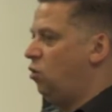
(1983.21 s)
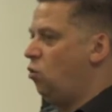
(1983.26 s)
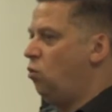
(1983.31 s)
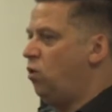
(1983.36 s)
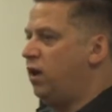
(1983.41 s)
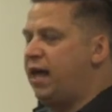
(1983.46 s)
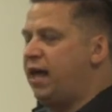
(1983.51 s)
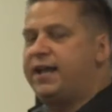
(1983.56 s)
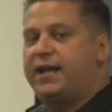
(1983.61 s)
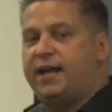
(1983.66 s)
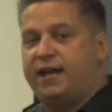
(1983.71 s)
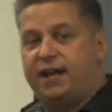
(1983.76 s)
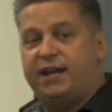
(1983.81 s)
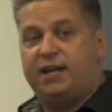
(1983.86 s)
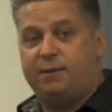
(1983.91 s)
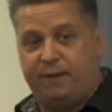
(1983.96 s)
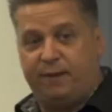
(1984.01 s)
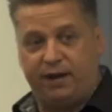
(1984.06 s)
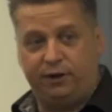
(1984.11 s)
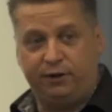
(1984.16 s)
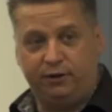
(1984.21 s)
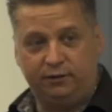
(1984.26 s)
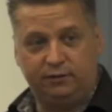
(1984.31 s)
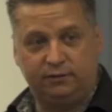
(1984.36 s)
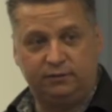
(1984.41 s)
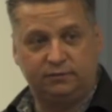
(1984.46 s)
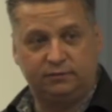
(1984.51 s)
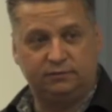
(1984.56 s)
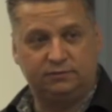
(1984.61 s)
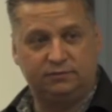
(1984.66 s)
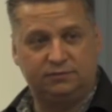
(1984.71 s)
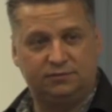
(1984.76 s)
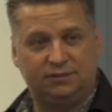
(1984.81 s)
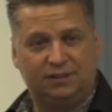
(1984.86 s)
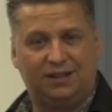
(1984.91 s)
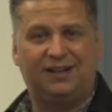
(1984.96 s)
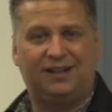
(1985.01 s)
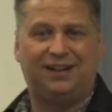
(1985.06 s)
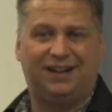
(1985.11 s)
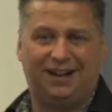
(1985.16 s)
Will I get any better?
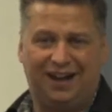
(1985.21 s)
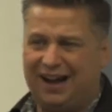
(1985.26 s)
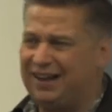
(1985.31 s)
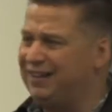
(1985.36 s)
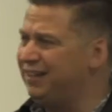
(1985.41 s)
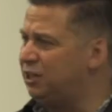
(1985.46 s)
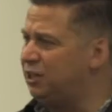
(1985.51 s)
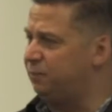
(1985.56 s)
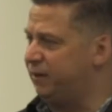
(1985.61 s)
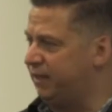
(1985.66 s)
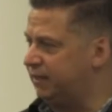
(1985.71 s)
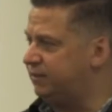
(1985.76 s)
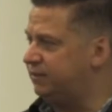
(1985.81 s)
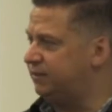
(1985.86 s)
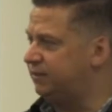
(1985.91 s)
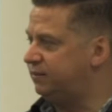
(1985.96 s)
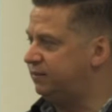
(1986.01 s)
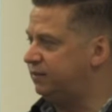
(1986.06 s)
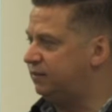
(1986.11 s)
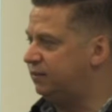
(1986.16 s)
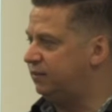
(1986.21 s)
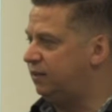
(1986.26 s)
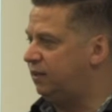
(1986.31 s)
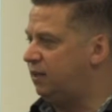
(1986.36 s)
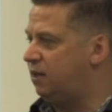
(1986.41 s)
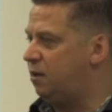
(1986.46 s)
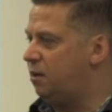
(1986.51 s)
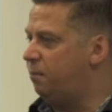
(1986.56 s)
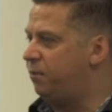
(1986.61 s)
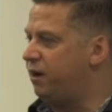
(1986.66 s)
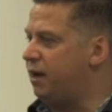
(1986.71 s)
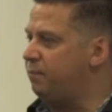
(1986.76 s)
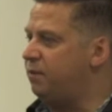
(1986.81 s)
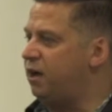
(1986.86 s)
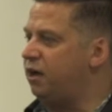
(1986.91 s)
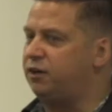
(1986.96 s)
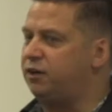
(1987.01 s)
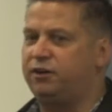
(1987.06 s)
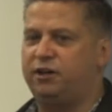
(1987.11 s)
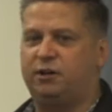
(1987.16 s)
A little bit. But I'm
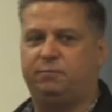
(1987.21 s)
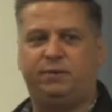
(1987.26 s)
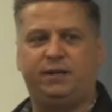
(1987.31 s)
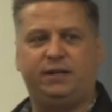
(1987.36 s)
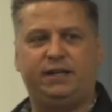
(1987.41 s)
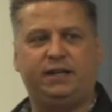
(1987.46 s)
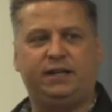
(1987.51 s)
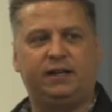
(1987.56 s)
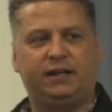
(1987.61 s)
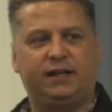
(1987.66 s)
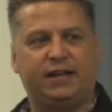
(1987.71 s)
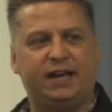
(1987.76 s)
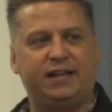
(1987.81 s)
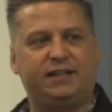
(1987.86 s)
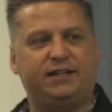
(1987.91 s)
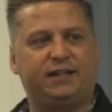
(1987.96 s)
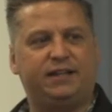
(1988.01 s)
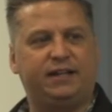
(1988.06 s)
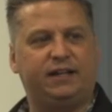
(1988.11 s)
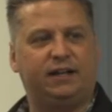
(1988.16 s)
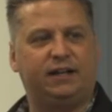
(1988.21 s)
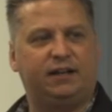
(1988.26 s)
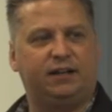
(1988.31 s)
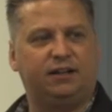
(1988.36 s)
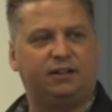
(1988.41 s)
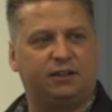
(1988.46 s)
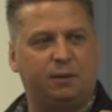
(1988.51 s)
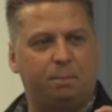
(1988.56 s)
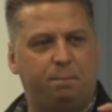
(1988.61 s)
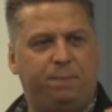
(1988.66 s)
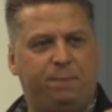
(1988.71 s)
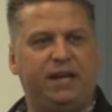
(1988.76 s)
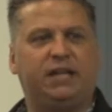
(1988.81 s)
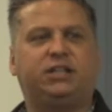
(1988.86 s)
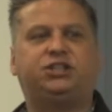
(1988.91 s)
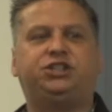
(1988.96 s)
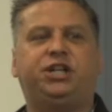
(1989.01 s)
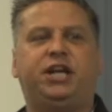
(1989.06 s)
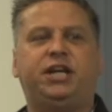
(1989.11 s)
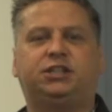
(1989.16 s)
not going to be getting the big
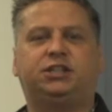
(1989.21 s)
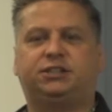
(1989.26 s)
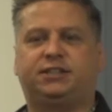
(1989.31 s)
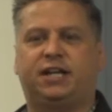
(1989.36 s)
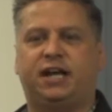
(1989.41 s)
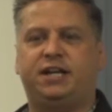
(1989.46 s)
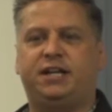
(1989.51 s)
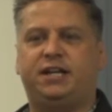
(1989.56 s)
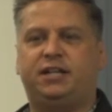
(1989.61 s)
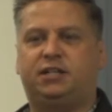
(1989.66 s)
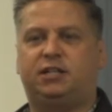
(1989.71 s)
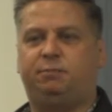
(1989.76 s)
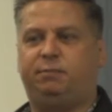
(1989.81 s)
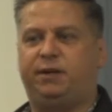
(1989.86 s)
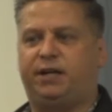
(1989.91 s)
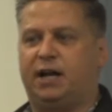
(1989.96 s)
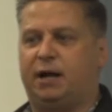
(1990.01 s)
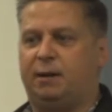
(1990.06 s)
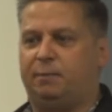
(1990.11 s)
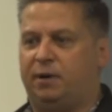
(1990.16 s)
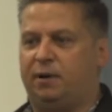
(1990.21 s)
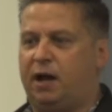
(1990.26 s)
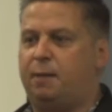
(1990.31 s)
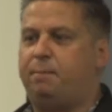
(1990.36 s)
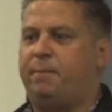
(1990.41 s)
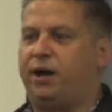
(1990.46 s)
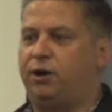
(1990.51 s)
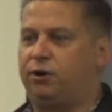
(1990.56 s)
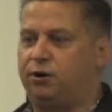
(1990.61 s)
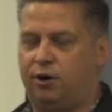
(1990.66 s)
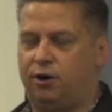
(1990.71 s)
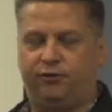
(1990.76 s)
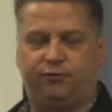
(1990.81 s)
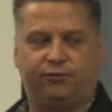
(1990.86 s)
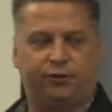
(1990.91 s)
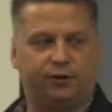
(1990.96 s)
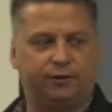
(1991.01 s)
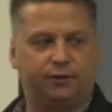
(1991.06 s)
changes I need to become a better golfer.